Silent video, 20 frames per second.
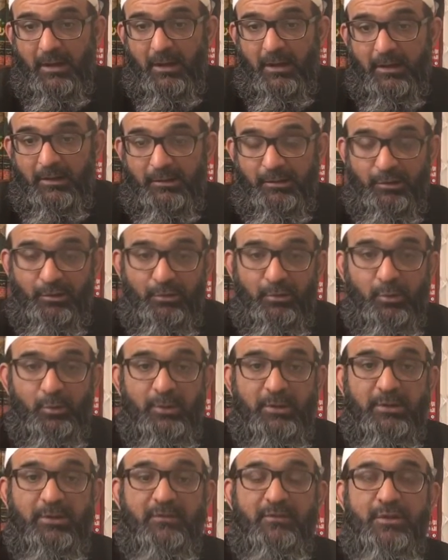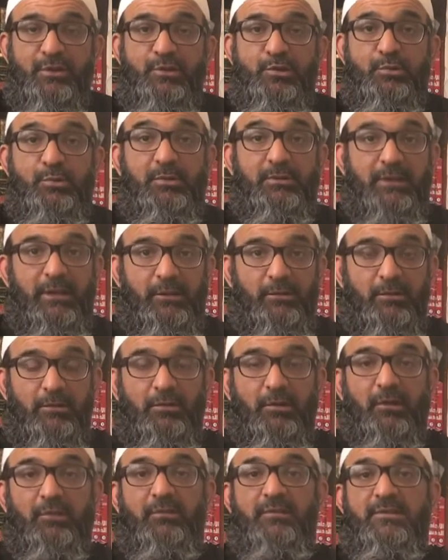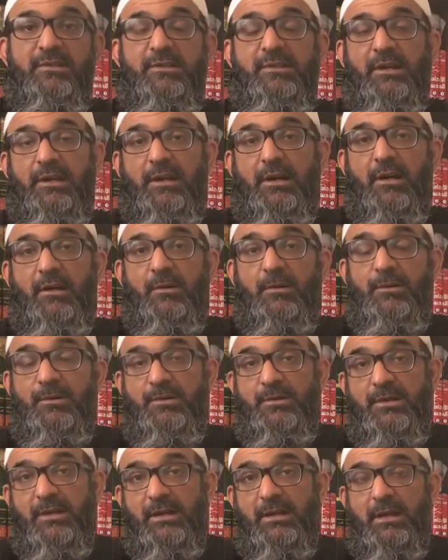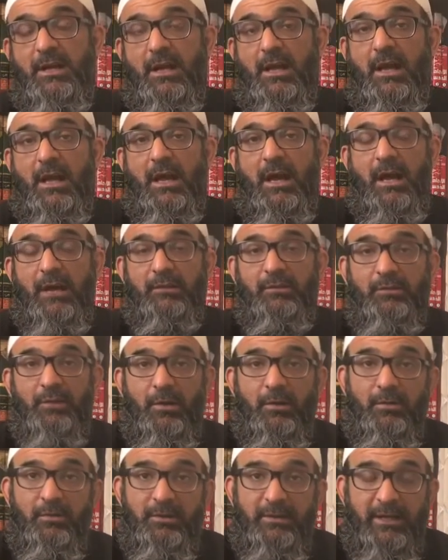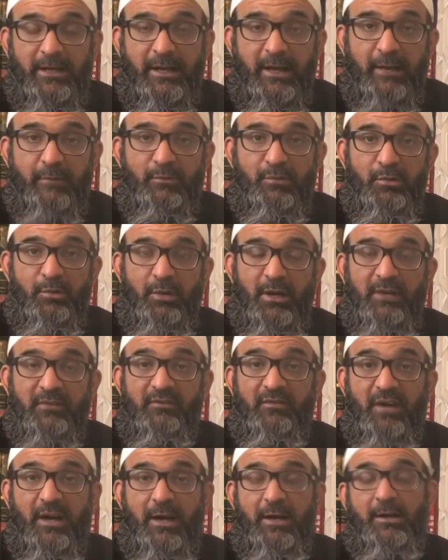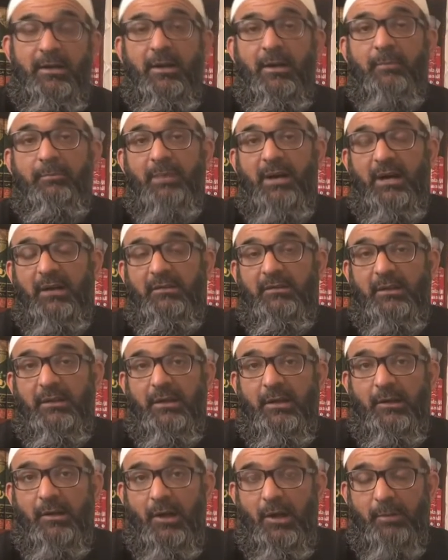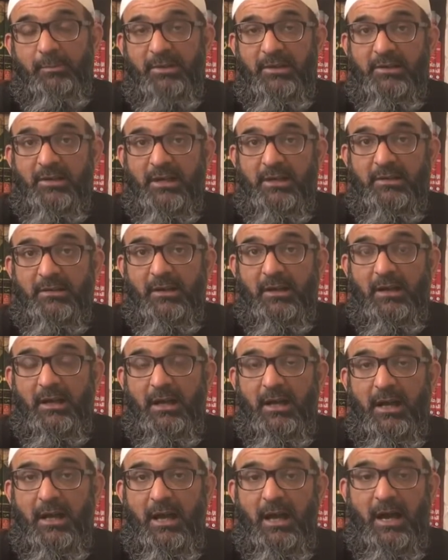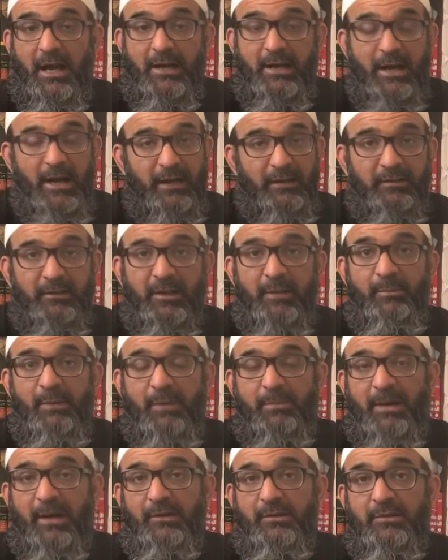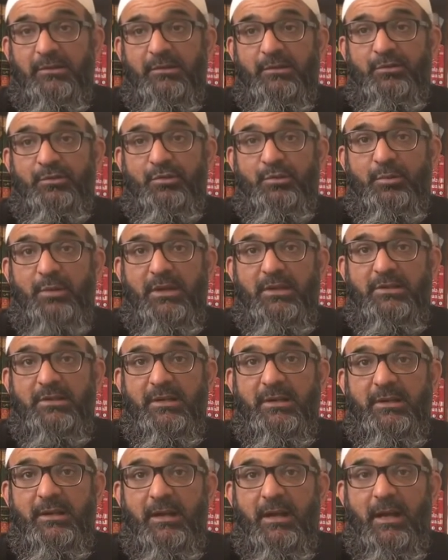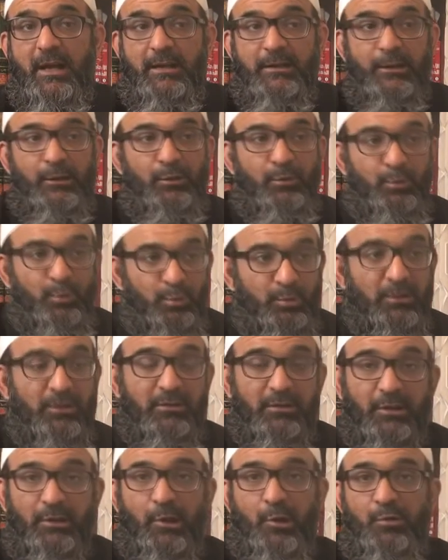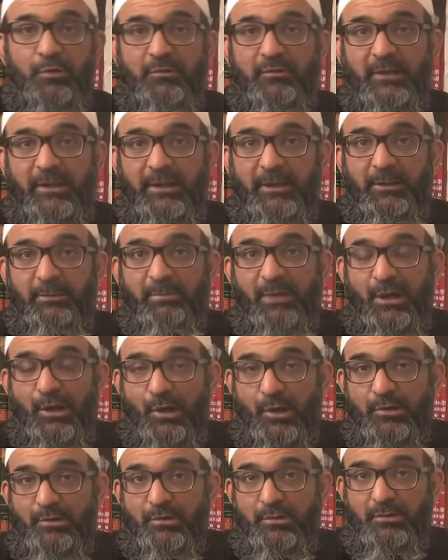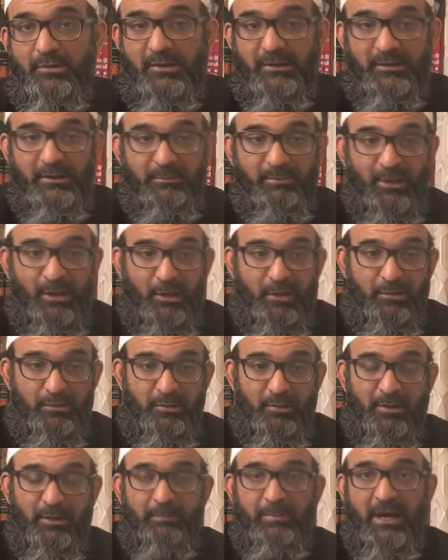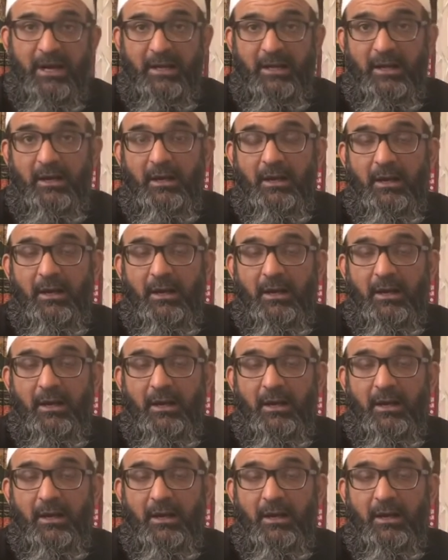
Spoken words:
These two individuals, they could not reach a conclusion, and so they came to a third person, an arbitrator, and they asked him about the situation, that who does the gold really belong to? Does it belong to the buyer